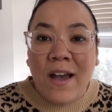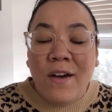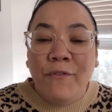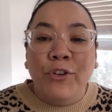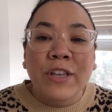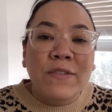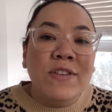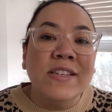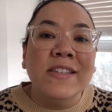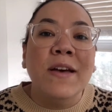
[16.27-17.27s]

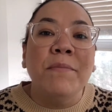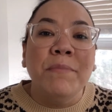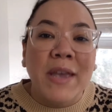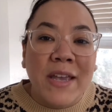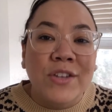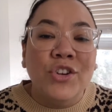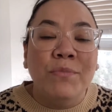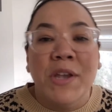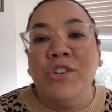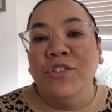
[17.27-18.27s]
Forgiveness is a
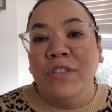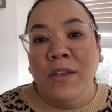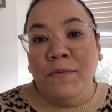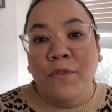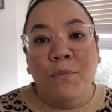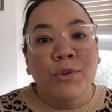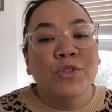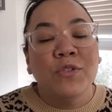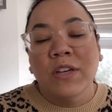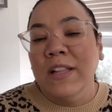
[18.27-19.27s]
major theme for most
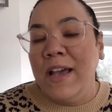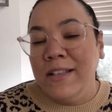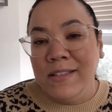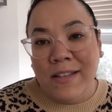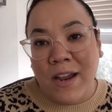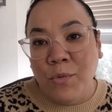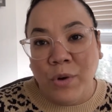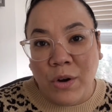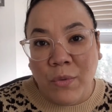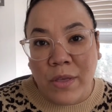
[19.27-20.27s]
of the clients that I
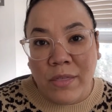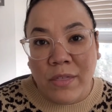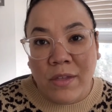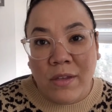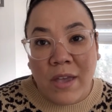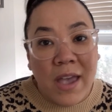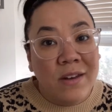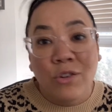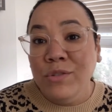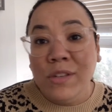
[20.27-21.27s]
work with.
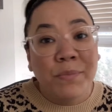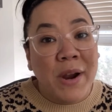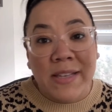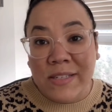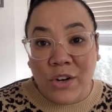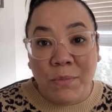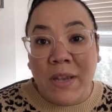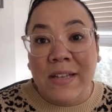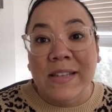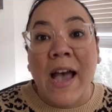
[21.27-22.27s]
And no surprise here,
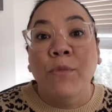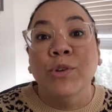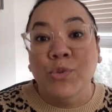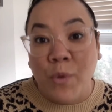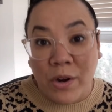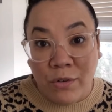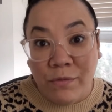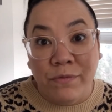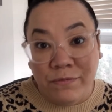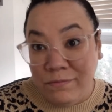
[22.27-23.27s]
because it was one
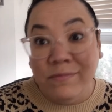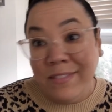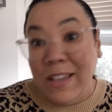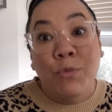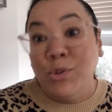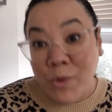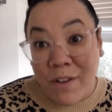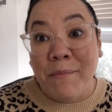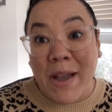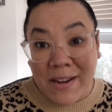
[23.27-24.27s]

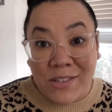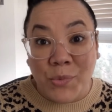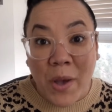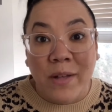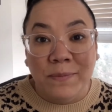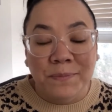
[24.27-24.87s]
of mine as well.